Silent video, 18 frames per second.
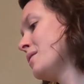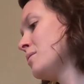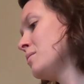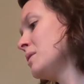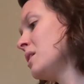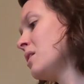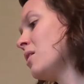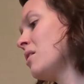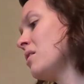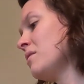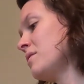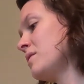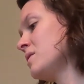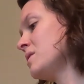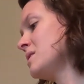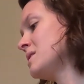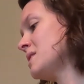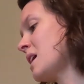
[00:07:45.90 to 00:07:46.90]
We all
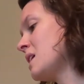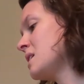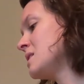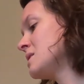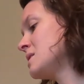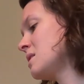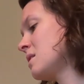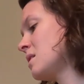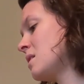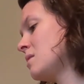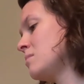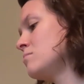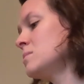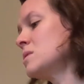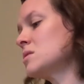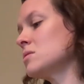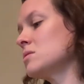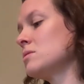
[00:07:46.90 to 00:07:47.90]
feel sad at
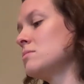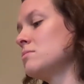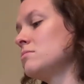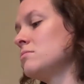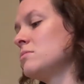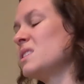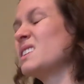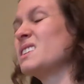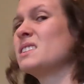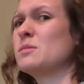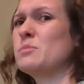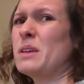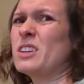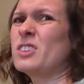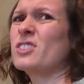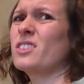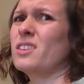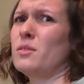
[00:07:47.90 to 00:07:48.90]
times,
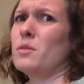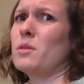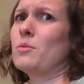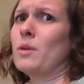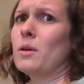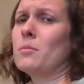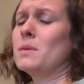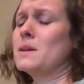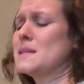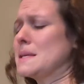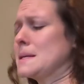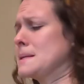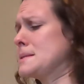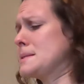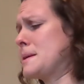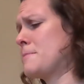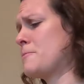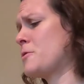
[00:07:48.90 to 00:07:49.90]
especially when we are missing
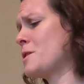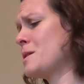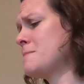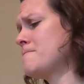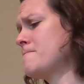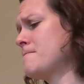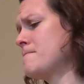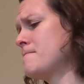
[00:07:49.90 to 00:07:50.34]
someone.